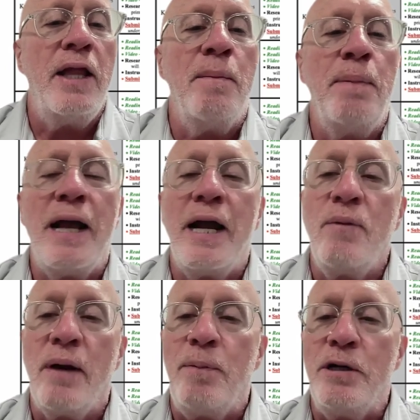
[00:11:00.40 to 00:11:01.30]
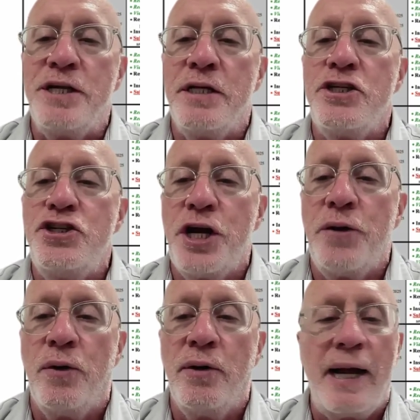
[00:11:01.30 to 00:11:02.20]
and the black represents
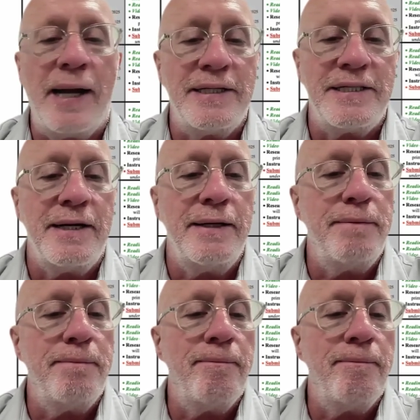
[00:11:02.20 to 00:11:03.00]
general content.